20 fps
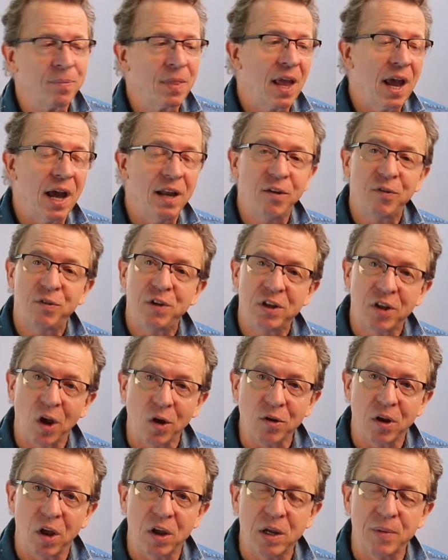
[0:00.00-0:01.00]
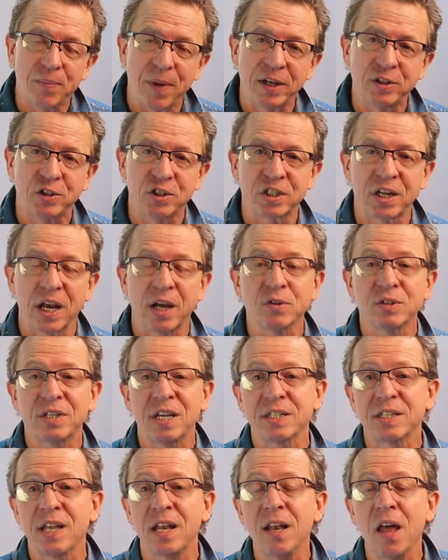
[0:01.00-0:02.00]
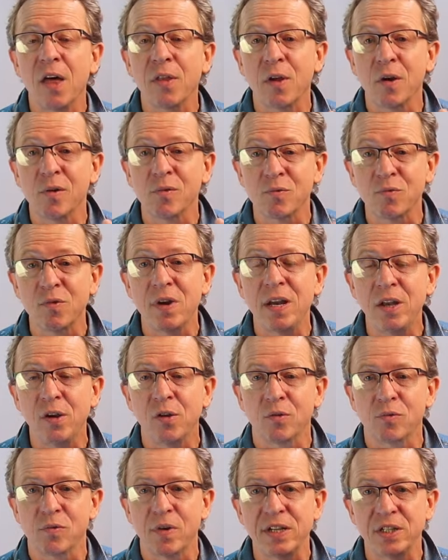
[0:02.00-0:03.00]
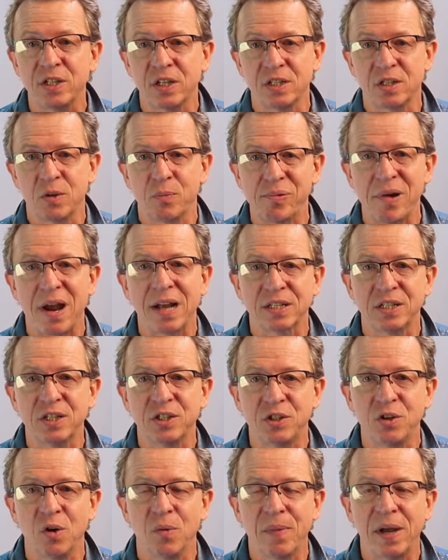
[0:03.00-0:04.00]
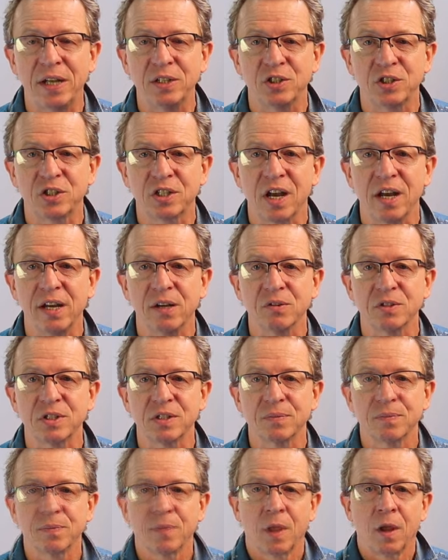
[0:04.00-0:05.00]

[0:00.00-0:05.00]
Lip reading: And if you don't know your major scales, that's another really good reason to practice your major scales.